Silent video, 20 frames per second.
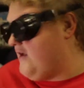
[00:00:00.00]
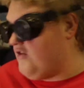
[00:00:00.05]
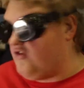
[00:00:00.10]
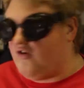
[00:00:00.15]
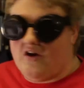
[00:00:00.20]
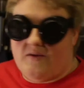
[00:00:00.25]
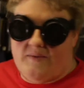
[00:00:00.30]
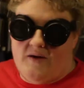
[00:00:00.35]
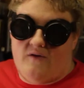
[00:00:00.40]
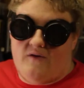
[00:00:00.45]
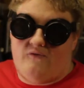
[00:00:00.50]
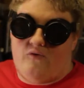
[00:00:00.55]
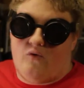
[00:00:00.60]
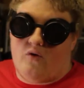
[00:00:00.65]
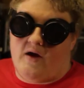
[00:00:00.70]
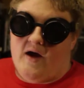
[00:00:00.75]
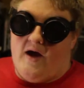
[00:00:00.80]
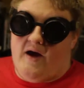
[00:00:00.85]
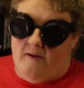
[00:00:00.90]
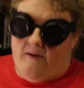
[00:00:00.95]
it's going to be on
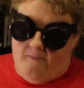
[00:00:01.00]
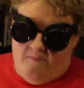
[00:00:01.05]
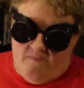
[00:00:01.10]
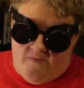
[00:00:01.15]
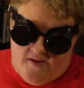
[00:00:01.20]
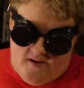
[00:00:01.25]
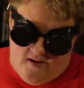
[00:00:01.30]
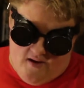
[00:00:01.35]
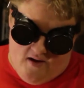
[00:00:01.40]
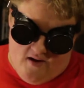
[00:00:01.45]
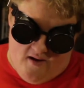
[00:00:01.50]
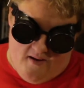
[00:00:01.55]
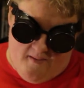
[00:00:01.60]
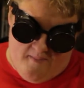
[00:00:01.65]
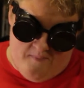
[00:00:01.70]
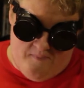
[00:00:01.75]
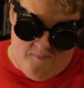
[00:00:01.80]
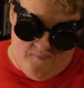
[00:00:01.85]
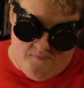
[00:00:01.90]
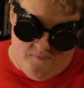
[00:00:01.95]
4K. Um,
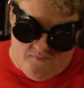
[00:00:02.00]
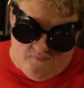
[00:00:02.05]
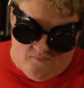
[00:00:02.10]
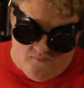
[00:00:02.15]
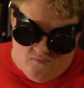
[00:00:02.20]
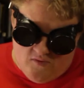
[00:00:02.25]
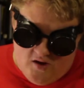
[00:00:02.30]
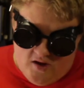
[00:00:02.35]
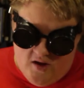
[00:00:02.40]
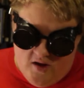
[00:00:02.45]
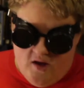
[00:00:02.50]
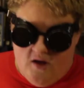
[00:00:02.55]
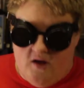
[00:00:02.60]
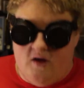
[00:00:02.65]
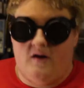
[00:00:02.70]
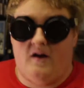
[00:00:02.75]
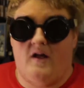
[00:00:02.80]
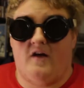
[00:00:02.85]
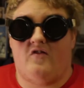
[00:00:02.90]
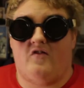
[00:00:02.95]

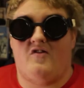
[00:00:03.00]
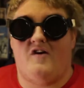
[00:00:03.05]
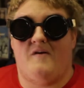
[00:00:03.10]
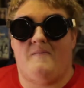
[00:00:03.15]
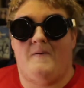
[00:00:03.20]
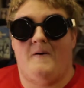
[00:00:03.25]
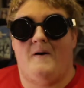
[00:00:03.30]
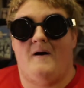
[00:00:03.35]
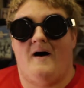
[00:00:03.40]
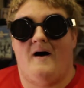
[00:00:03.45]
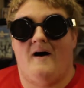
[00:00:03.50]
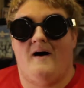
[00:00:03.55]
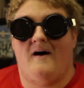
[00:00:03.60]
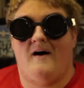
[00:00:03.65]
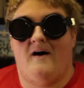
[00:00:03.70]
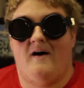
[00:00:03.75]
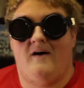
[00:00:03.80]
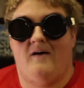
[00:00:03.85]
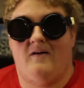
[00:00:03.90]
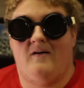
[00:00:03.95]
next up
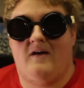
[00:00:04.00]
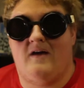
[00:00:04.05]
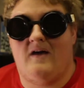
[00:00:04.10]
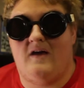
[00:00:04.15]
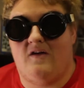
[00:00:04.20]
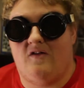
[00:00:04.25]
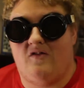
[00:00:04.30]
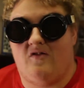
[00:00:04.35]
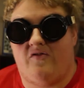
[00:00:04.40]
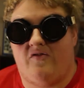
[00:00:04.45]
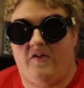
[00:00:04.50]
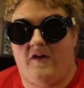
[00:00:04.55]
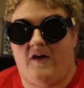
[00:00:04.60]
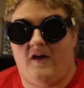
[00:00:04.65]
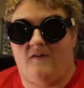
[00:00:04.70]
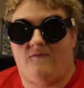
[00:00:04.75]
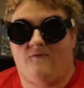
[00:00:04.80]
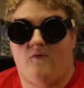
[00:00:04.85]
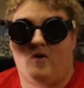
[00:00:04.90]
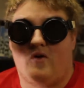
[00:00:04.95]
uh, is
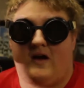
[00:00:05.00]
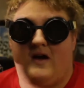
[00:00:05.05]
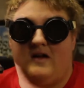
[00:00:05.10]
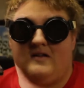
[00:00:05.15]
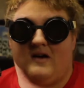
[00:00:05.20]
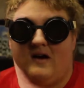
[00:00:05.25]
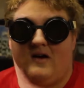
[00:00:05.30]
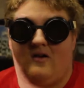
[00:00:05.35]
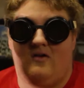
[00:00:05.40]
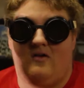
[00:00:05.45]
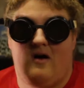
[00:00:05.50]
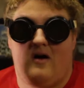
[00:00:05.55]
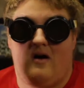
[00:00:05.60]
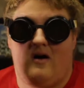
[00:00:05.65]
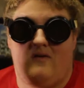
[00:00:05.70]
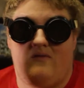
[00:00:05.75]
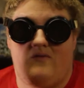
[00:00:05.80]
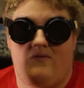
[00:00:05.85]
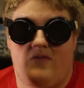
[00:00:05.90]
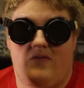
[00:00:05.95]
the 4K title
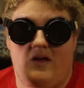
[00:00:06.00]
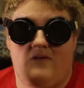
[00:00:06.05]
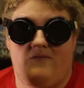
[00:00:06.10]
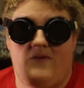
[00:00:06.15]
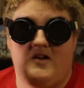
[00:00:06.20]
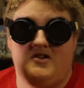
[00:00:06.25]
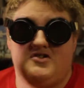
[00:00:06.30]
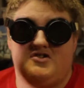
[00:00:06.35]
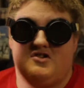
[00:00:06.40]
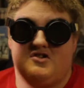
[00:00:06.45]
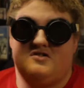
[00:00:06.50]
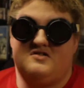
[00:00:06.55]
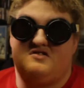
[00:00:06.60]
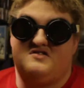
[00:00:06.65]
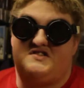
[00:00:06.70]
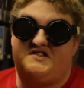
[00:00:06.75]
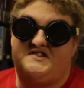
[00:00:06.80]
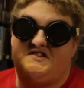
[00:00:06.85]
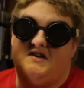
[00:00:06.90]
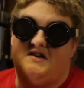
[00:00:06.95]
of The
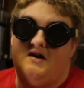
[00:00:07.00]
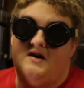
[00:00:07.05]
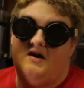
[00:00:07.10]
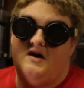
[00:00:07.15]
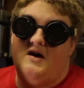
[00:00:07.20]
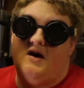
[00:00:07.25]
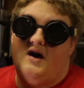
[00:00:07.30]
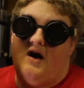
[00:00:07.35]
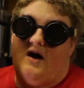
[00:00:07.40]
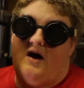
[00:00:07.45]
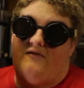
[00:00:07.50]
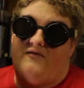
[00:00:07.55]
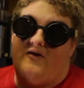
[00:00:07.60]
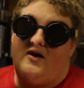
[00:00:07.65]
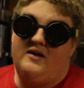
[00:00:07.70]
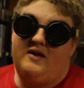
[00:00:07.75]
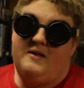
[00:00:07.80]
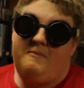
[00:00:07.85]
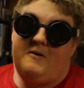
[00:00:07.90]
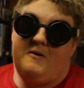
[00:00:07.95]
Avengers. I
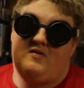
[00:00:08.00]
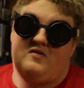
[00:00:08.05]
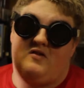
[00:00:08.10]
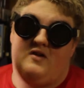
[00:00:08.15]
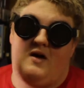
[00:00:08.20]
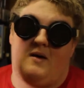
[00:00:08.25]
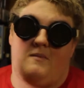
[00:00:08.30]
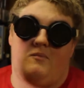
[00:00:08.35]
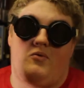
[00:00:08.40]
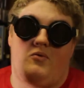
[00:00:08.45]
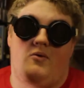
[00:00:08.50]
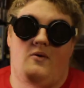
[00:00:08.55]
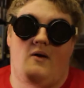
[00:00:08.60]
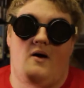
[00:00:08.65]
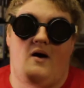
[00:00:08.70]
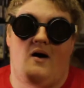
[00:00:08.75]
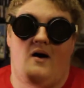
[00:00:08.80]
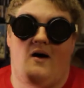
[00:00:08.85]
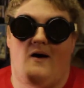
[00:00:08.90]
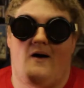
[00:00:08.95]
finally picked it up,
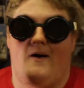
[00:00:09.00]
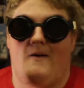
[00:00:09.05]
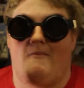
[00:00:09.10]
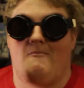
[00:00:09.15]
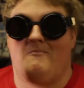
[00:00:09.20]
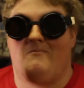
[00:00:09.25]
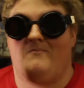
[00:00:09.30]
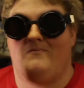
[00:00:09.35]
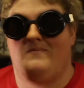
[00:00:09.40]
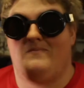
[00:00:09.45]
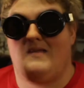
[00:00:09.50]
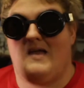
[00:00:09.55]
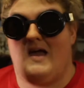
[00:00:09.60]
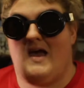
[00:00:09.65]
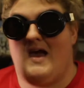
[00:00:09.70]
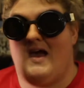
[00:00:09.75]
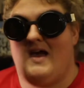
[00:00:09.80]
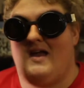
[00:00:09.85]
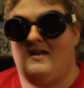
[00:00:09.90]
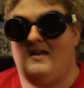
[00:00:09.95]
um,
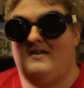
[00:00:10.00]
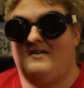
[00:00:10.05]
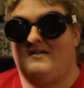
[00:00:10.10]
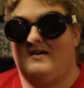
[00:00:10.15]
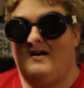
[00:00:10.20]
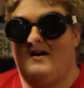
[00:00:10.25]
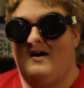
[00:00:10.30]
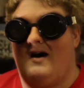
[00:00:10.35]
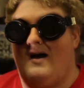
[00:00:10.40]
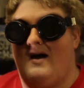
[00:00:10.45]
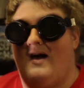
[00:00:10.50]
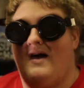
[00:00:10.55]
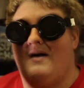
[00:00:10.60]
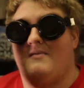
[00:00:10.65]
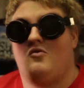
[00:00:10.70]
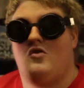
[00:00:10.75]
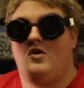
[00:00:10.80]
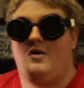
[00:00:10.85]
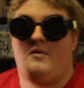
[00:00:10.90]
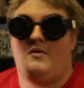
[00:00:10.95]
and uh, I
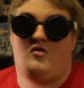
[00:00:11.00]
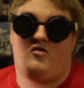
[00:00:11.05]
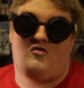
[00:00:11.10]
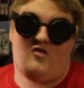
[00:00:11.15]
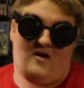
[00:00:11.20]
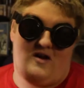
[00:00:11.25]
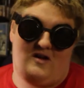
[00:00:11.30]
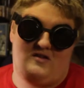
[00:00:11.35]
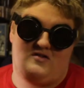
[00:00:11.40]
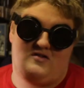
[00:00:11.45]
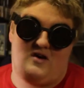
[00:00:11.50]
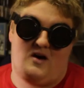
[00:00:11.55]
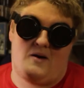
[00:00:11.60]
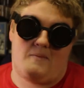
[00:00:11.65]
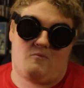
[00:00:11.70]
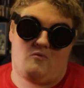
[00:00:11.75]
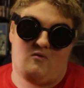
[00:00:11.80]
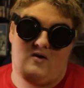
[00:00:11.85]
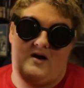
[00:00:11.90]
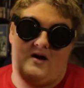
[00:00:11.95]
am going to be starting to
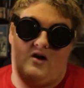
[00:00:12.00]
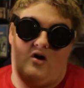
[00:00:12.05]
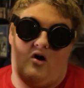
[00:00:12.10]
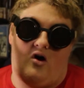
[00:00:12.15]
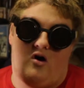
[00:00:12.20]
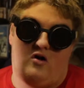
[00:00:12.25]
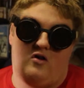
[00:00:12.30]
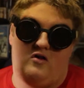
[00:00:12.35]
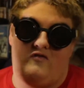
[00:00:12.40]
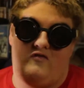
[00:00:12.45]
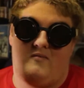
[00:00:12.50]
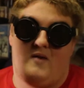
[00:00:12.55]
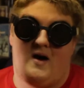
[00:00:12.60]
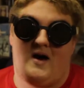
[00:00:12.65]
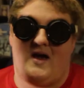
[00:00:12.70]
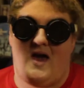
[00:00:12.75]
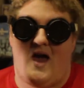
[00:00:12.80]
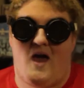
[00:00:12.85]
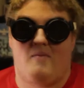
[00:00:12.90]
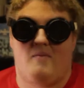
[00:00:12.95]
upgrade all of
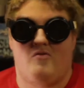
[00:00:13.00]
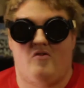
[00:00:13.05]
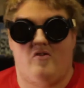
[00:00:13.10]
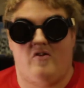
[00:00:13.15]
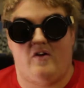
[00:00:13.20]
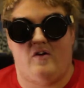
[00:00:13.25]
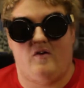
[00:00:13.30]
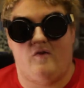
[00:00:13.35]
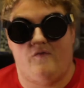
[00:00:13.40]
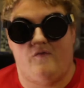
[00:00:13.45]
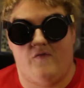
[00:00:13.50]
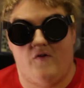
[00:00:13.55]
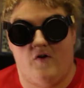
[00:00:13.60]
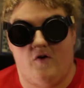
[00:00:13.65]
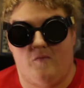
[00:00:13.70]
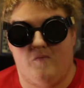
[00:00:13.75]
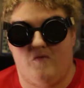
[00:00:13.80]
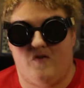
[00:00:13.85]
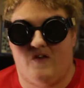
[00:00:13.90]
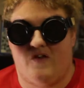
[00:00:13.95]
my MCU
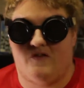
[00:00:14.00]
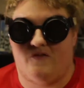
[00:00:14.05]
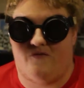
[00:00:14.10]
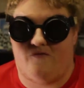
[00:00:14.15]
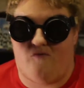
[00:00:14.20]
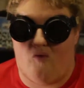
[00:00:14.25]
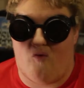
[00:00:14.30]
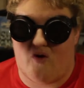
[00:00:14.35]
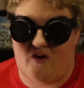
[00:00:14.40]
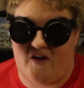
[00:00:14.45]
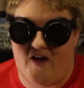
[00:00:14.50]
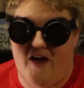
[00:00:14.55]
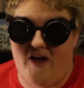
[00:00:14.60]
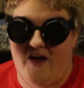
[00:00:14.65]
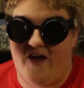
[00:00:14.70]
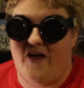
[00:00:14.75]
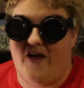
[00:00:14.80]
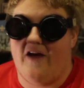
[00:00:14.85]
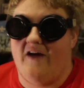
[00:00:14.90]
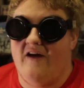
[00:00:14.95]
films into
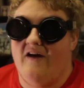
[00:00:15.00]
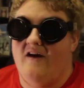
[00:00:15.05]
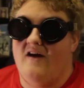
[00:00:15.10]
4K,